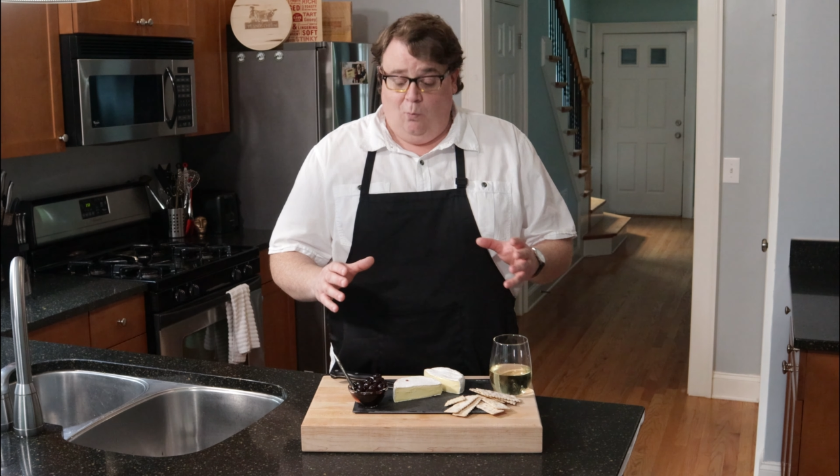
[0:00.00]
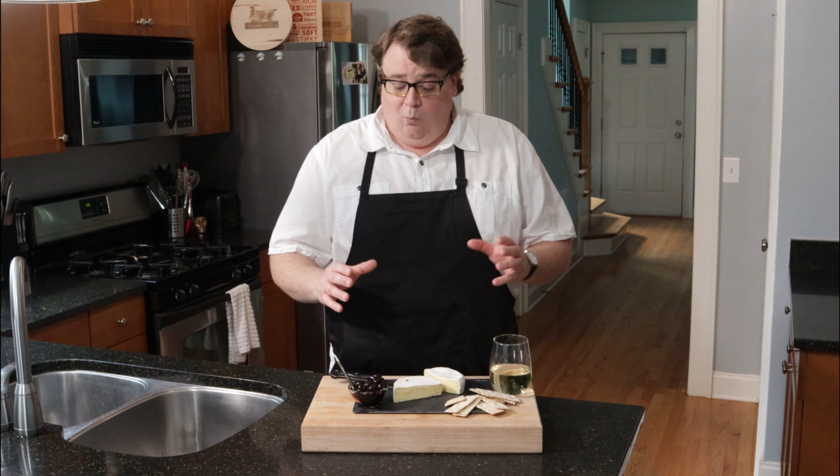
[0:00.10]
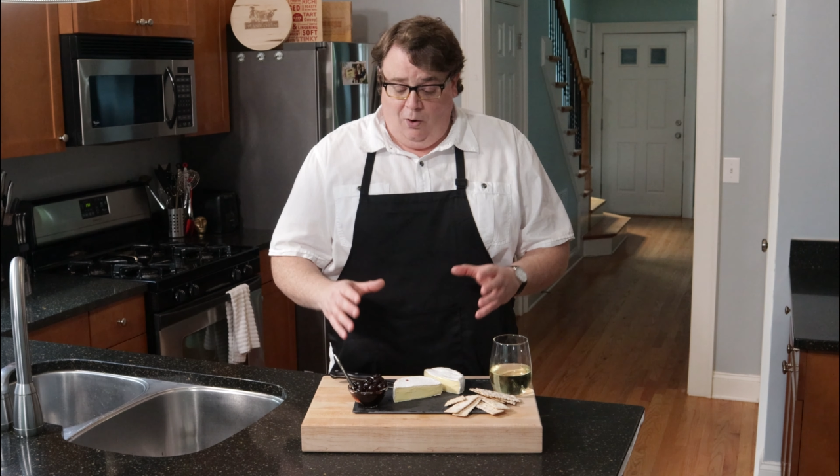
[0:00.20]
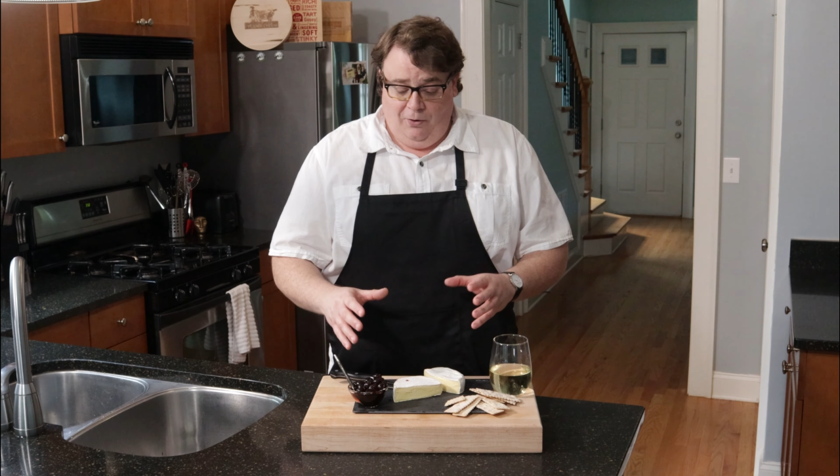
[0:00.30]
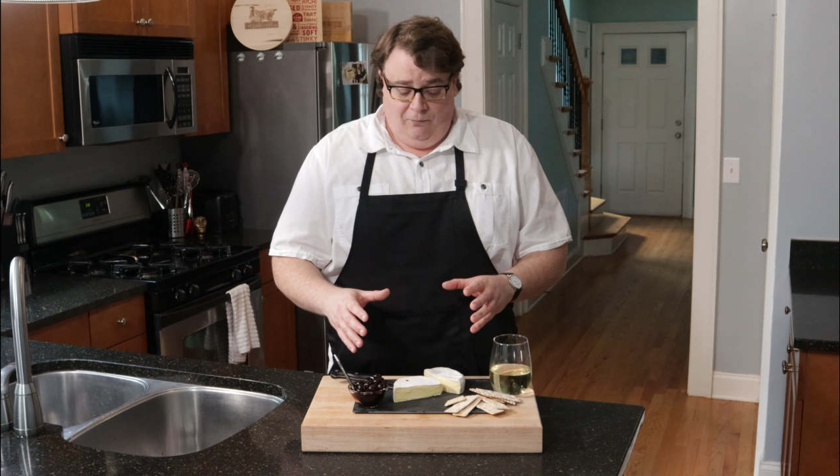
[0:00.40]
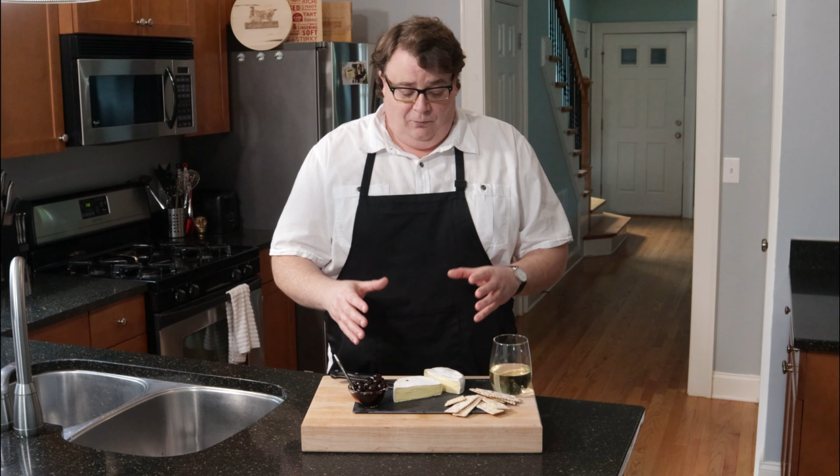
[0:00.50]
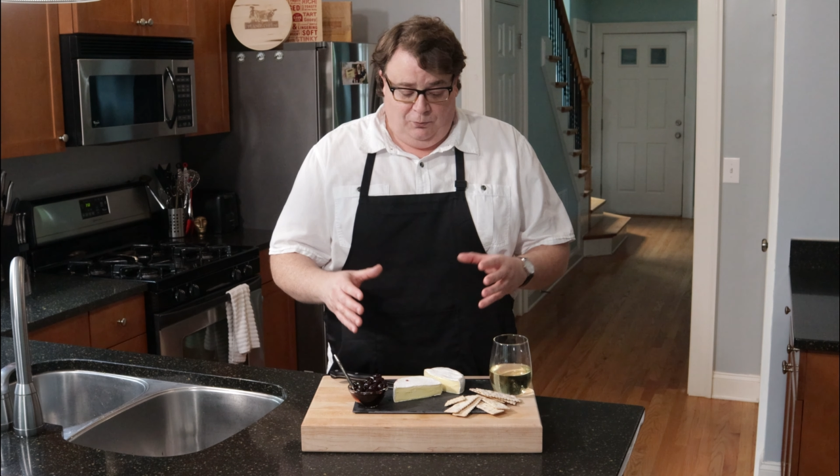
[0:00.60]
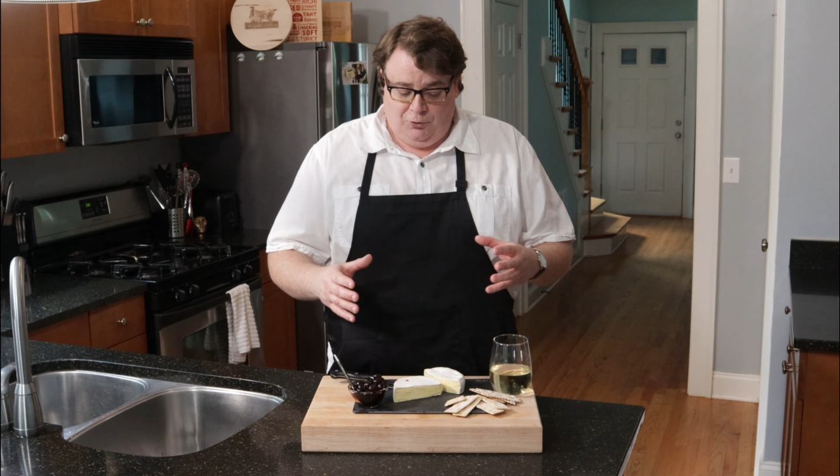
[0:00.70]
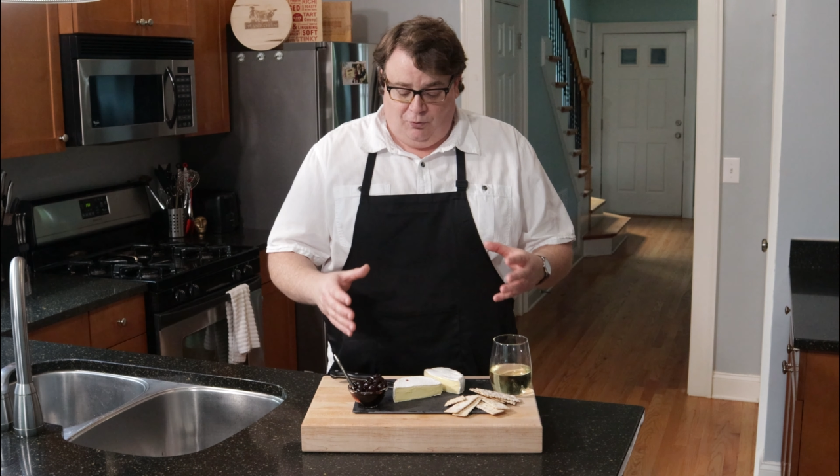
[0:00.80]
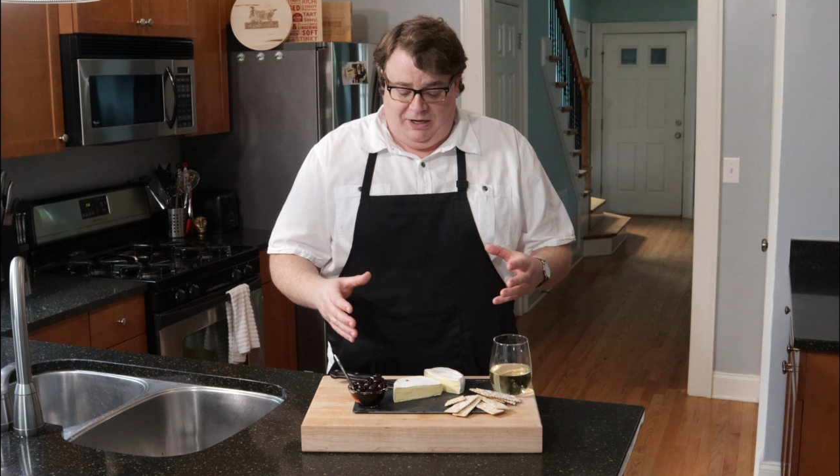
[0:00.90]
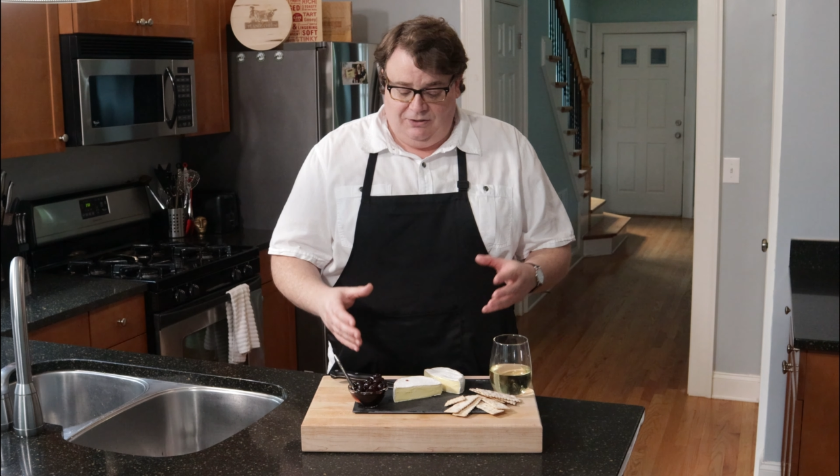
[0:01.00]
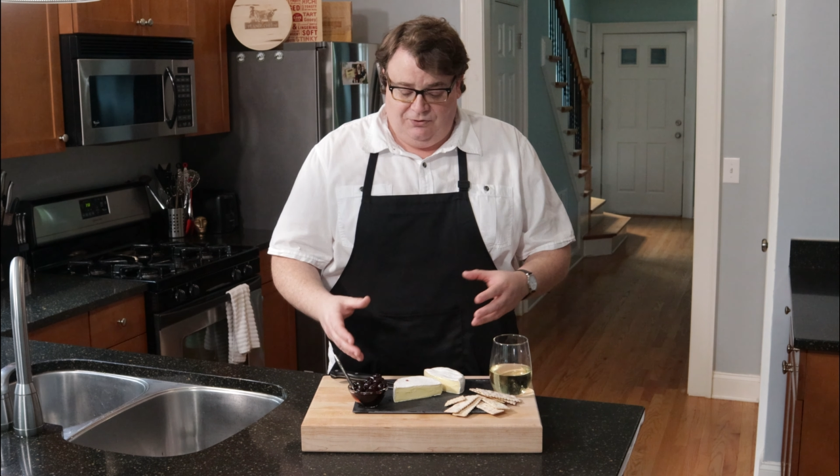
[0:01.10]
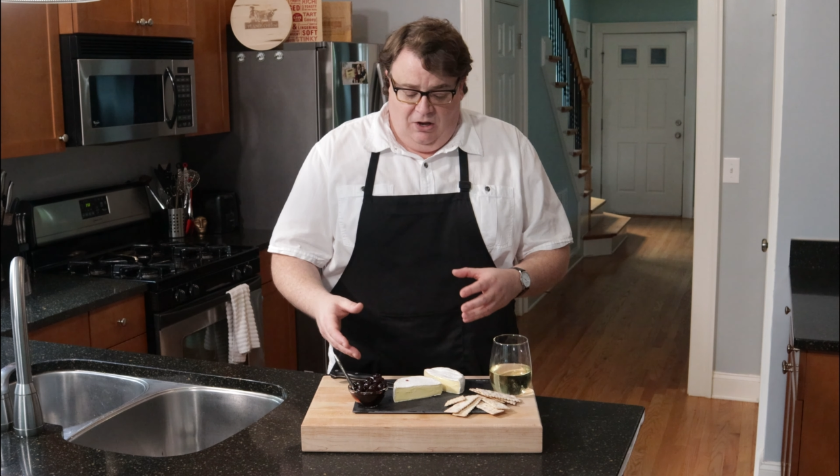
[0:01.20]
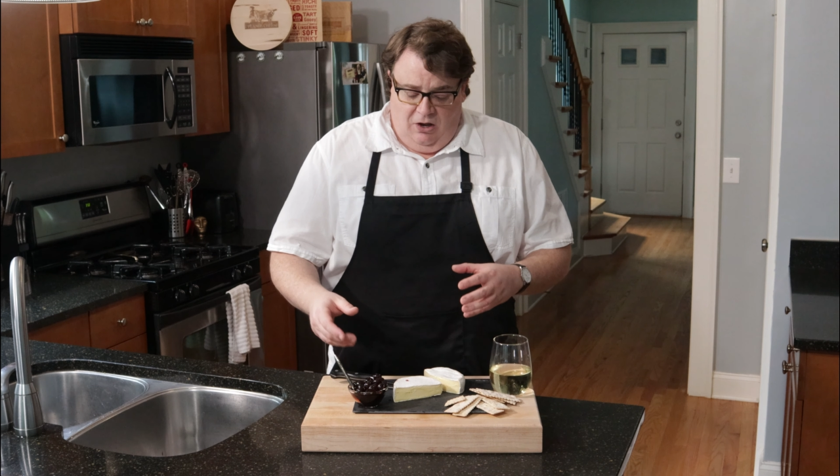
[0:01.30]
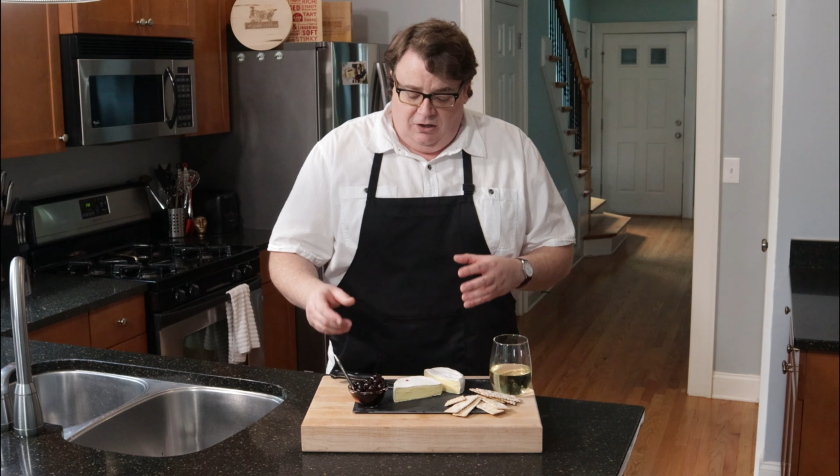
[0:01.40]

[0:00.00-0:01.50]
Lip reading: wonderful treats